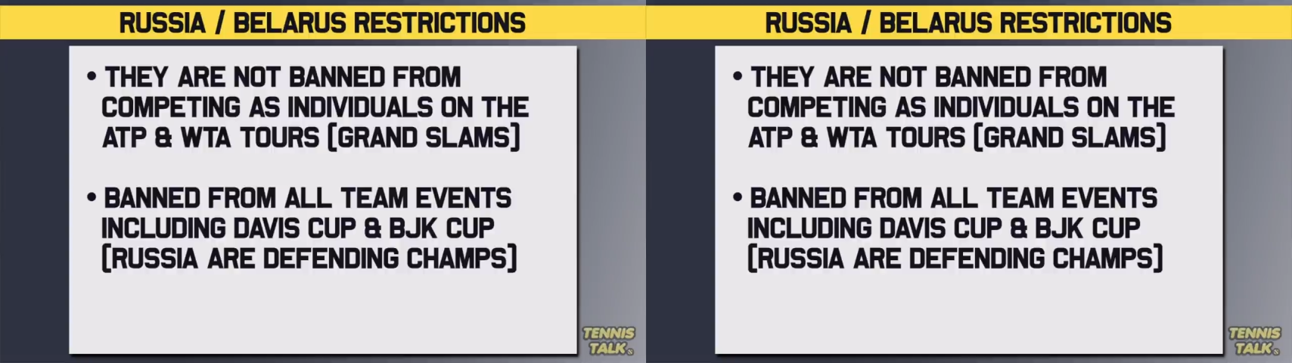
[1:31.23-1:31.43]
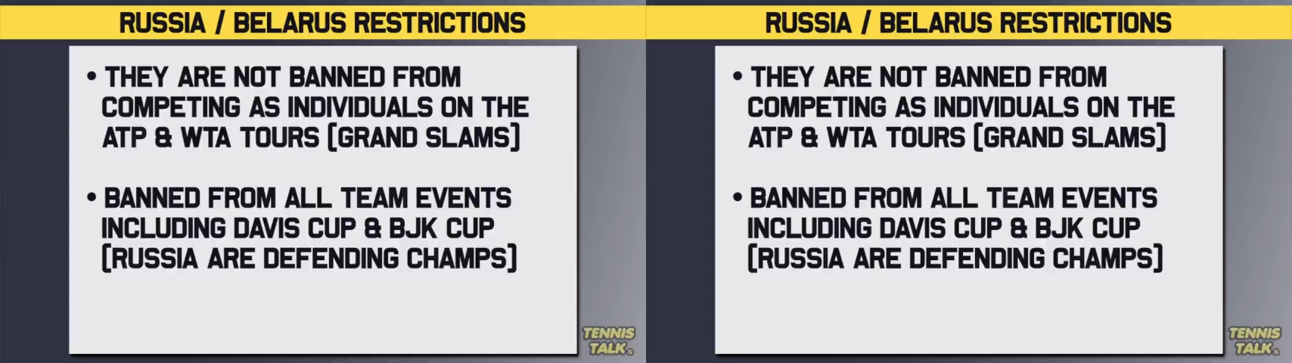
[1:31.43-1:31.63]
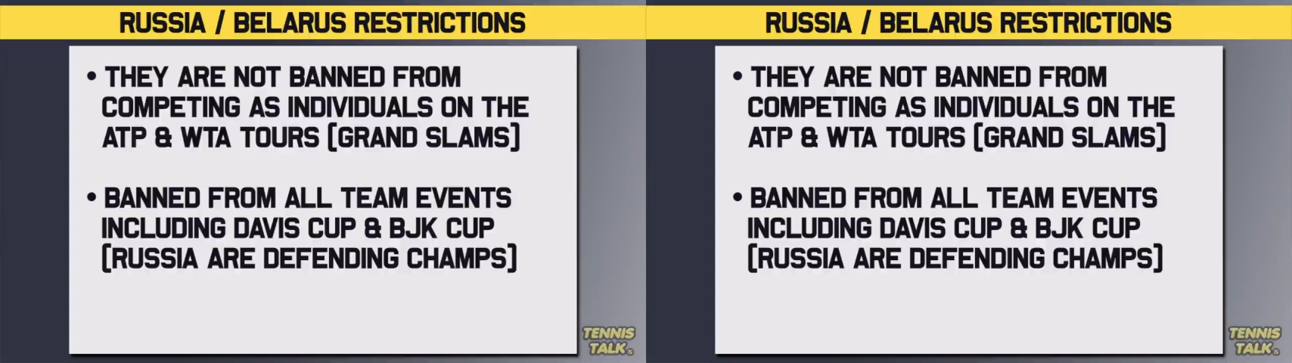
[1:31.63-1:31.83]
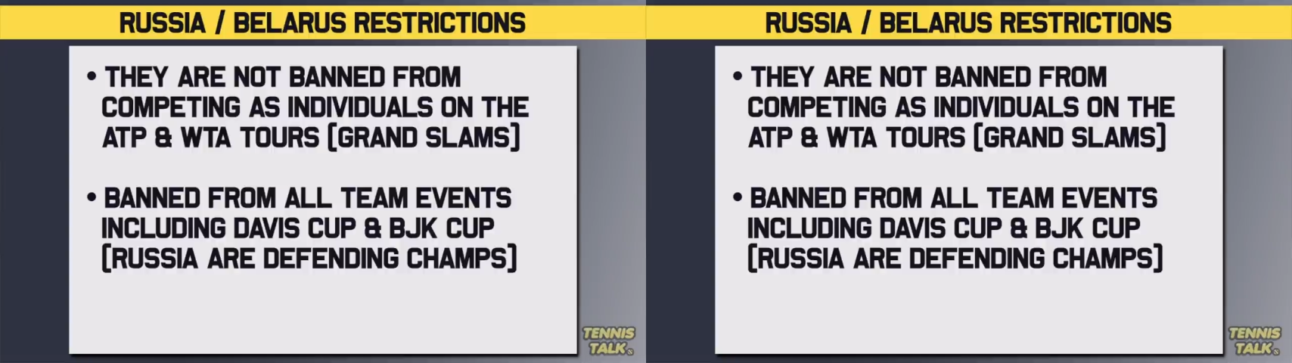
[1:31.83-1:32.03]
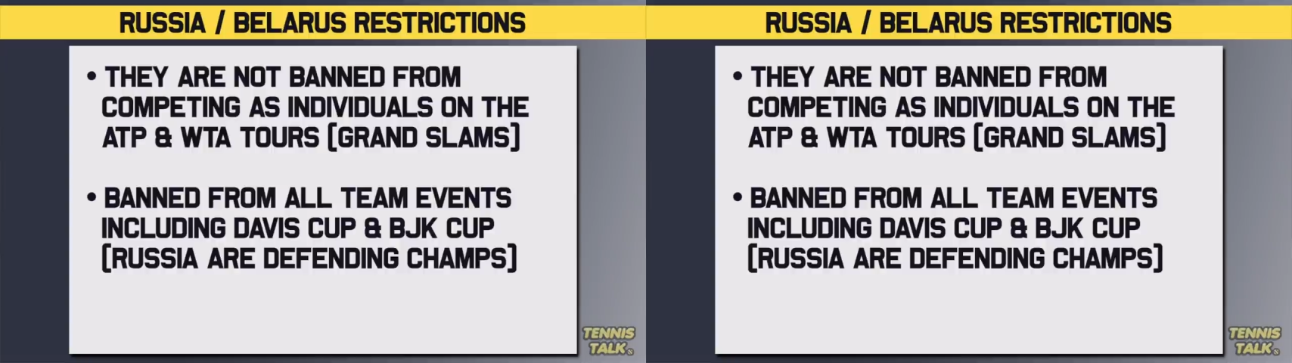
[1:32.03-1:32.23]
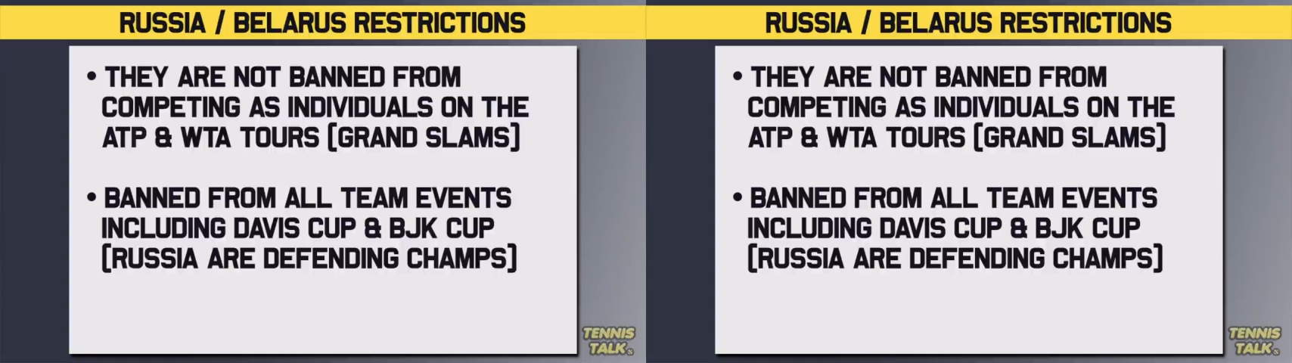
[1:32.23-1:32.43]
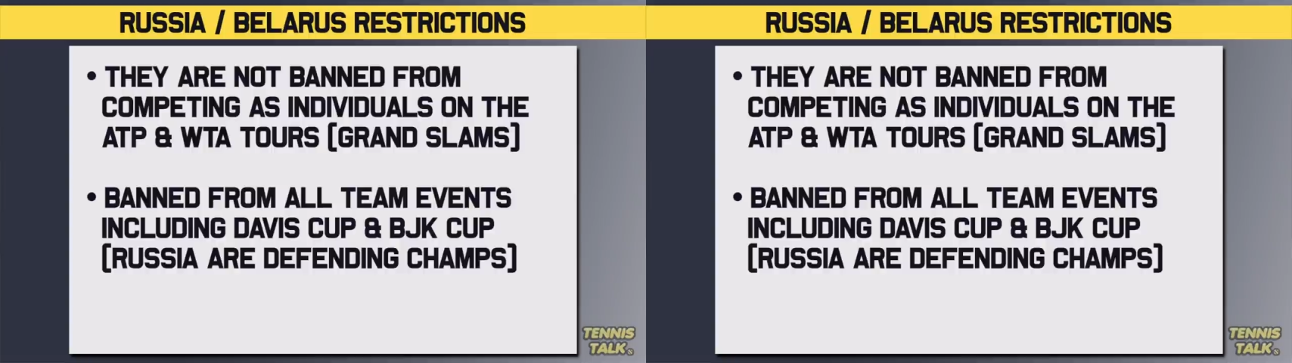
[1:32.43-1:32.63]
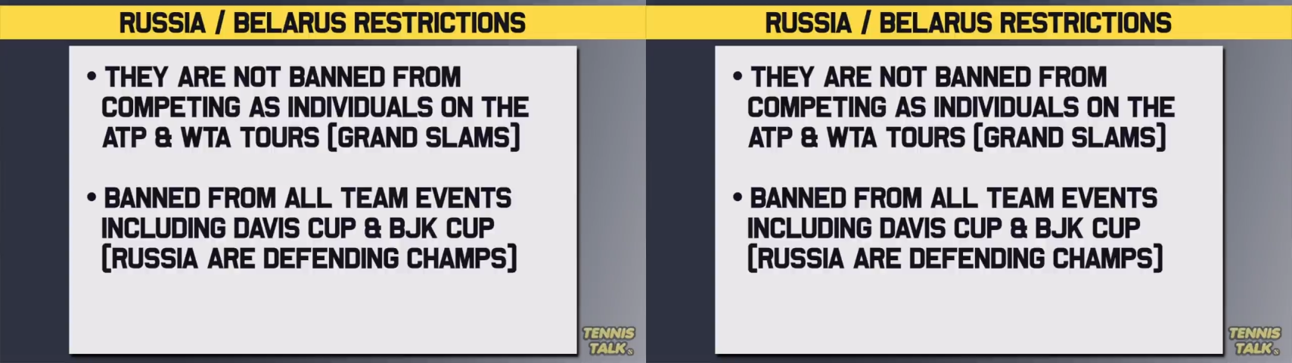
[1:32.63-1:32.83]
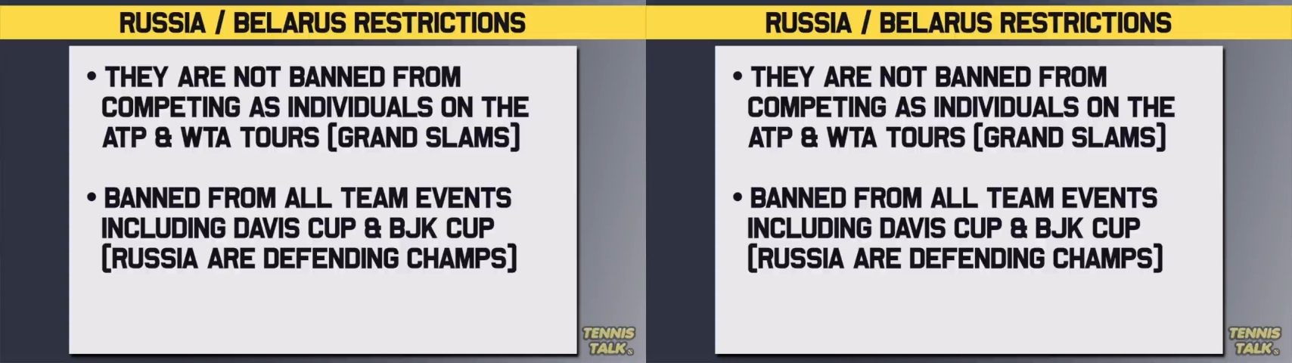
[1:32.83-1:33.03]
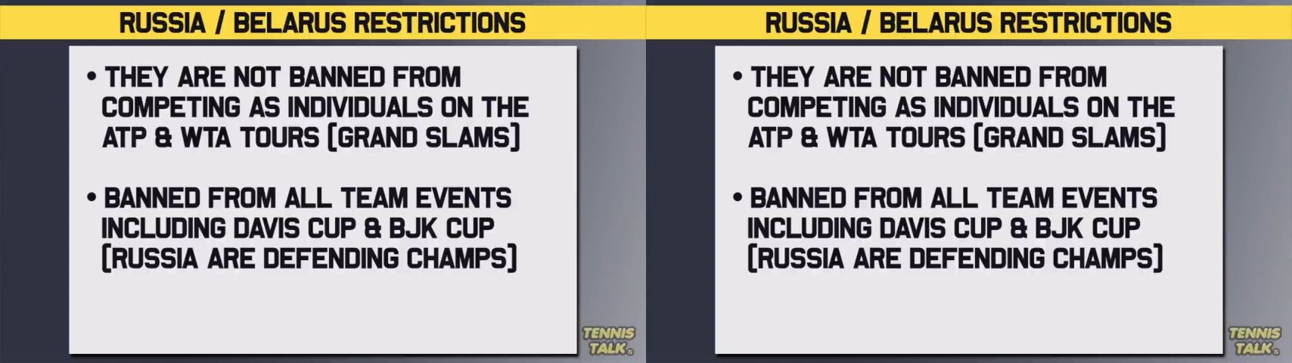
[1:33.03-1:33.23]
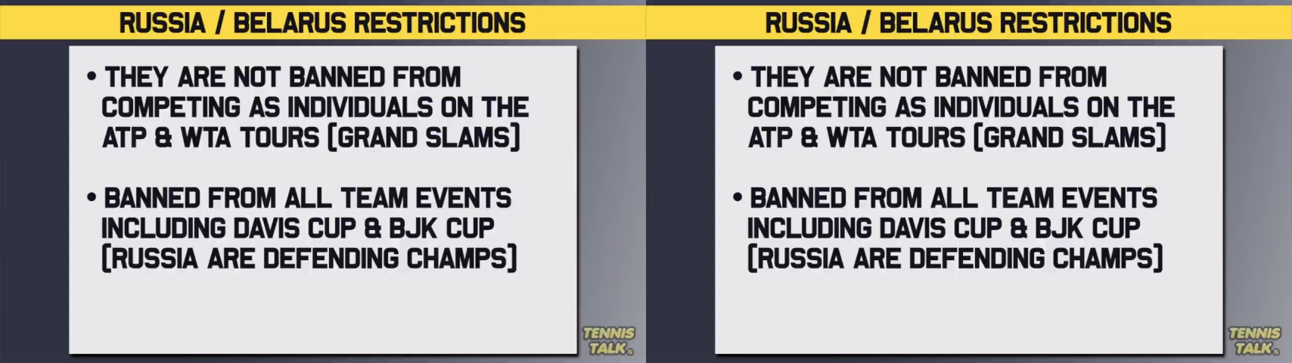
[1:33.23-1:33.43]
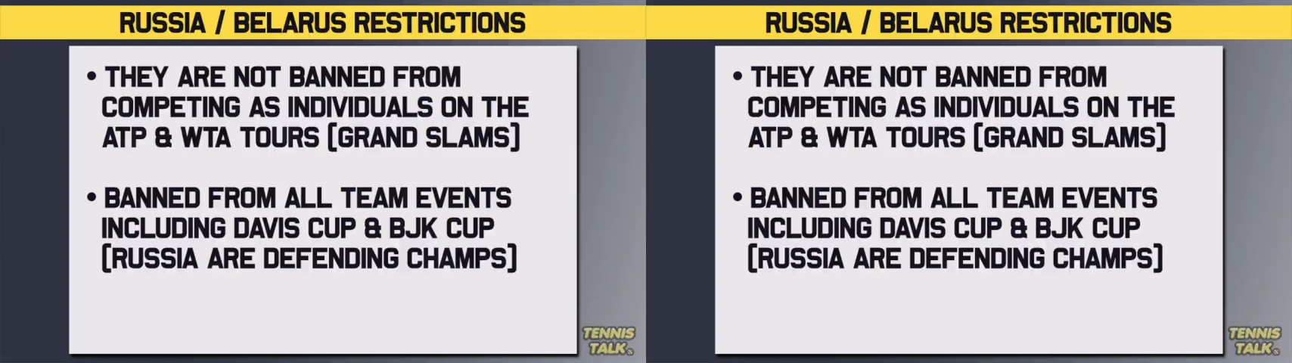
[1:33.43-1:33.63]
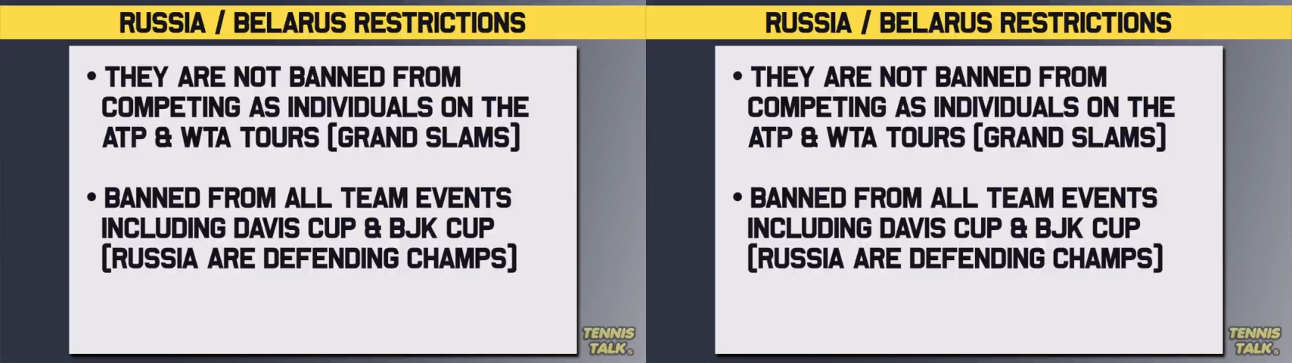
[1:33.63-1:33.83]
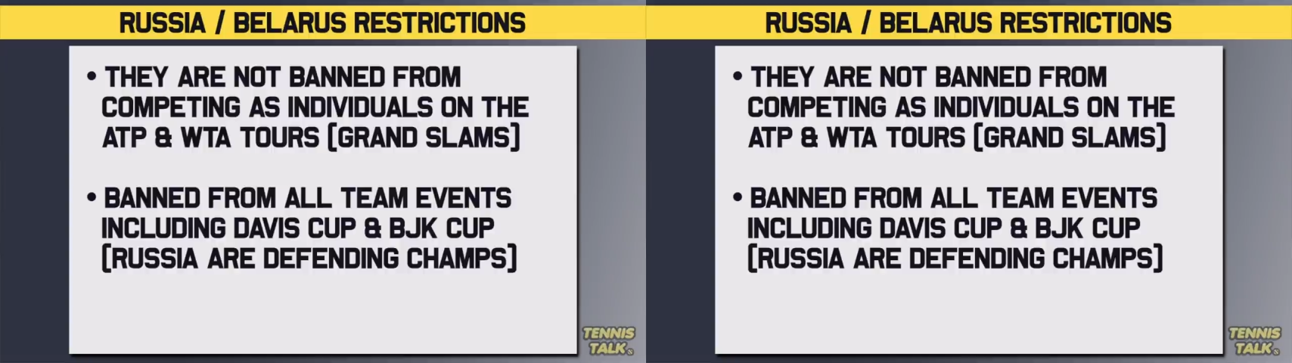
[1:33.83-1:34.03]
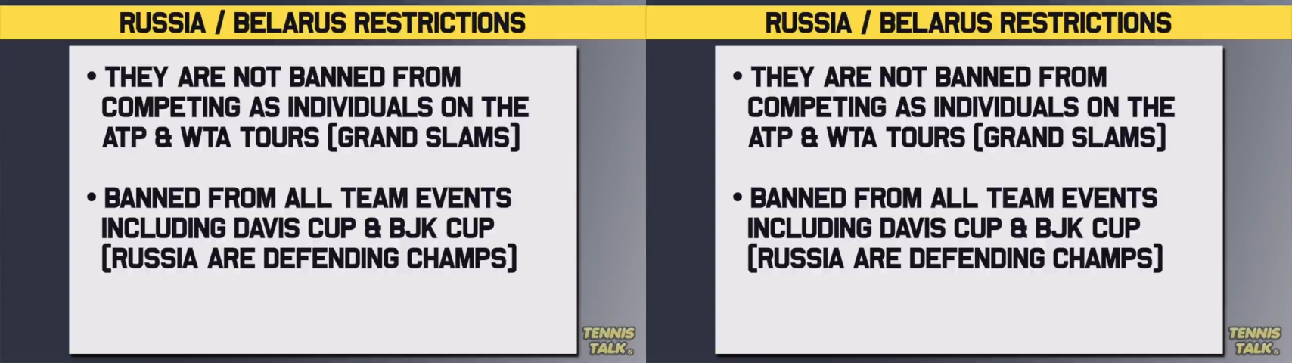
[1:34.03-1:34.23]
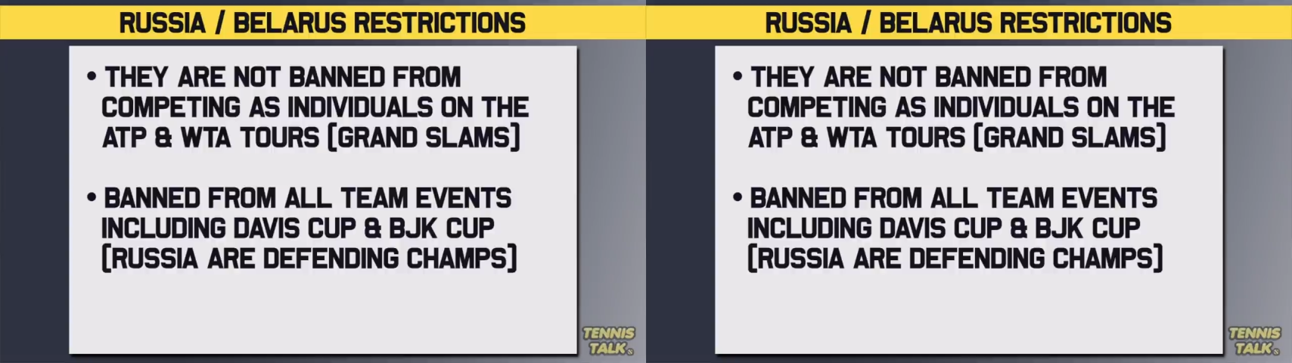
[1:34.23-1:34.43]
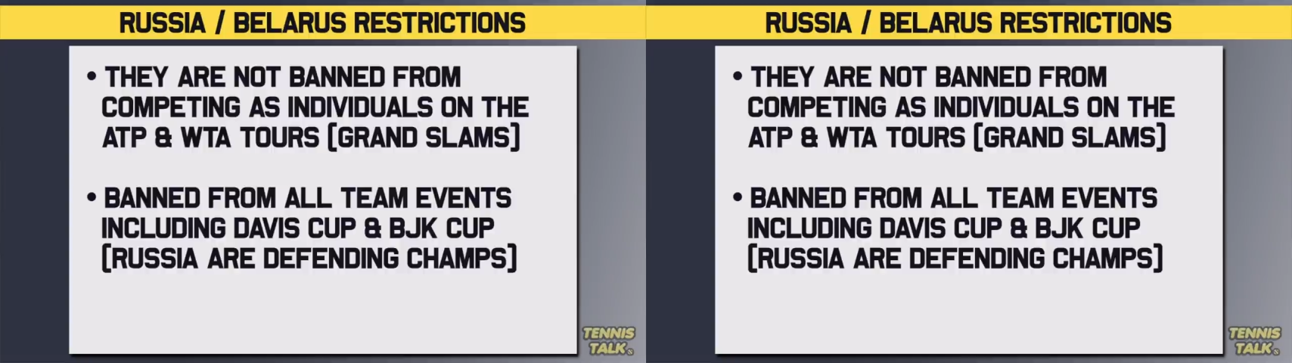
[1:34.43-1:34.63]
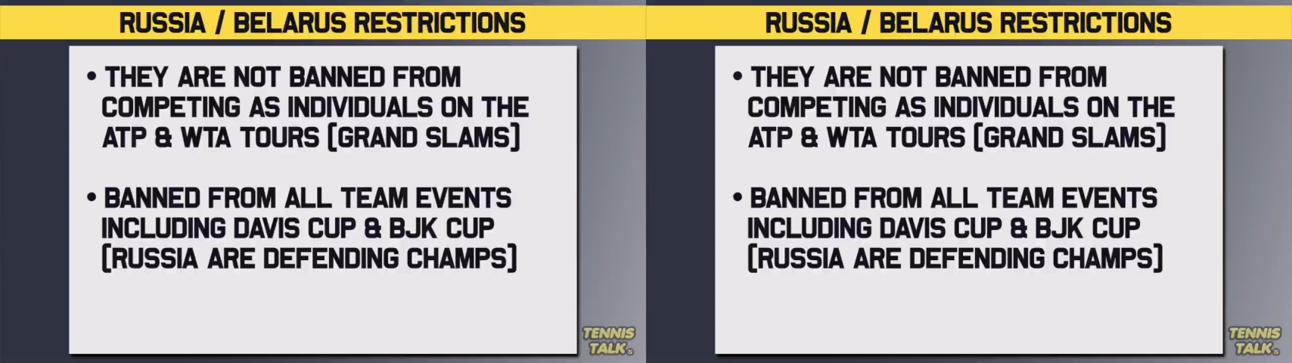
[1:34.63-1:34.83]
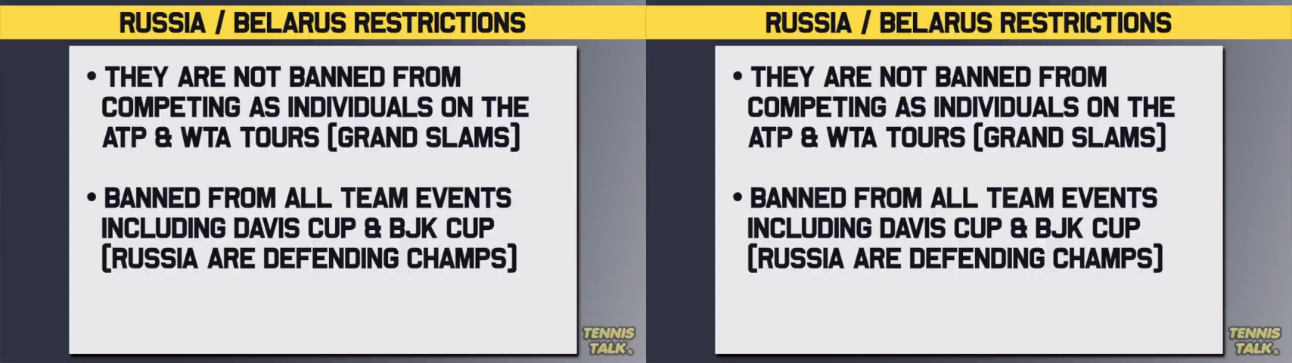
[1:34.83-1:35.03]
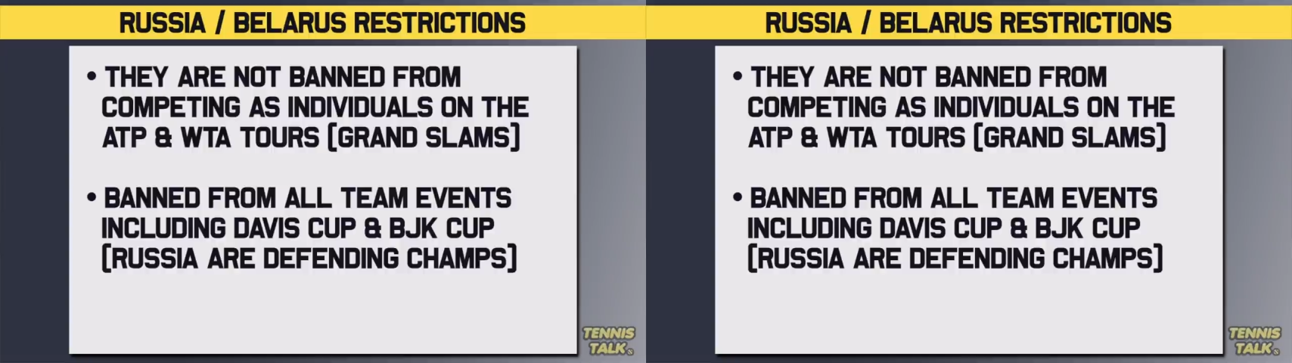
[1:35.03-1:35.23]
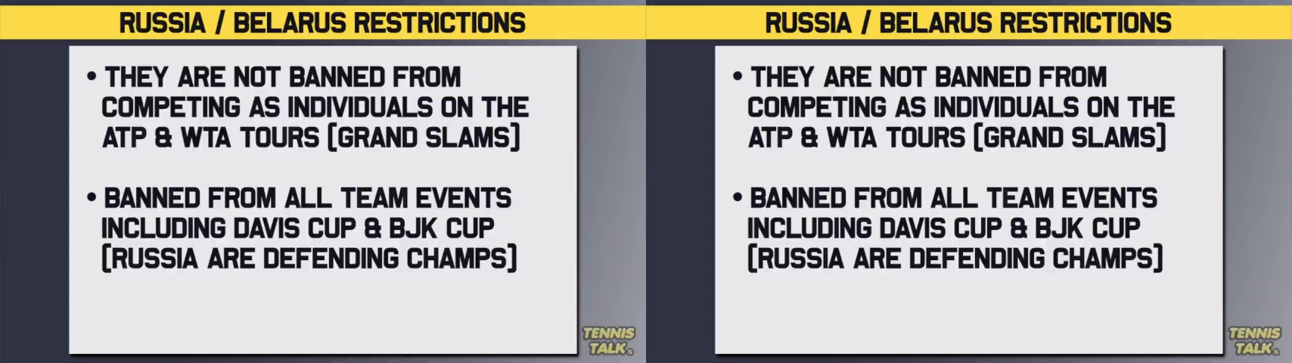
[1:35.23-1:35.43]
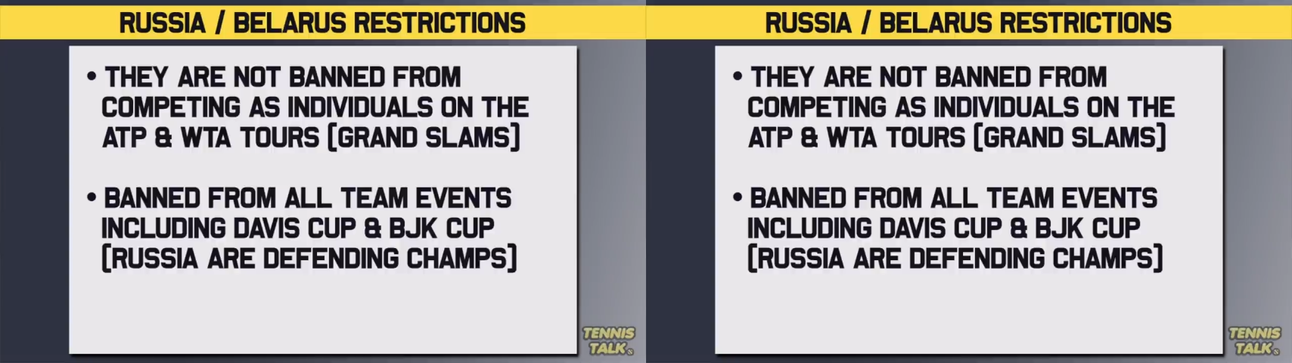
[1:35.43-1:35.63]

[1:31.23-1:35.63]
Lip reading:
Nobody's mouth can be seen.